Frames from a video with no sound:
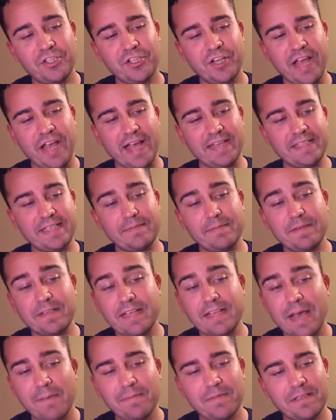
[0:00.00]
chance, has been
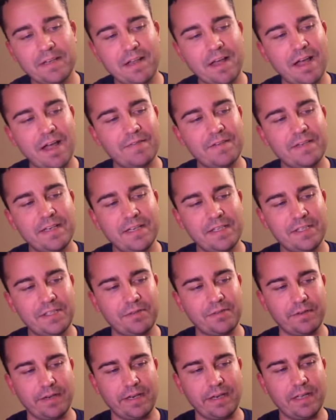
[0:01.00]
kept alive in
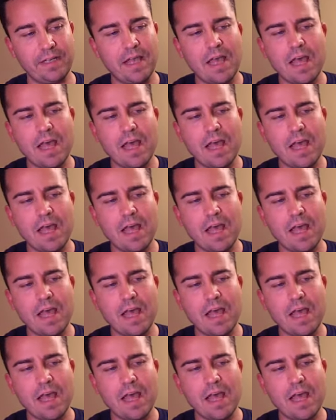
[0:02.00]
history,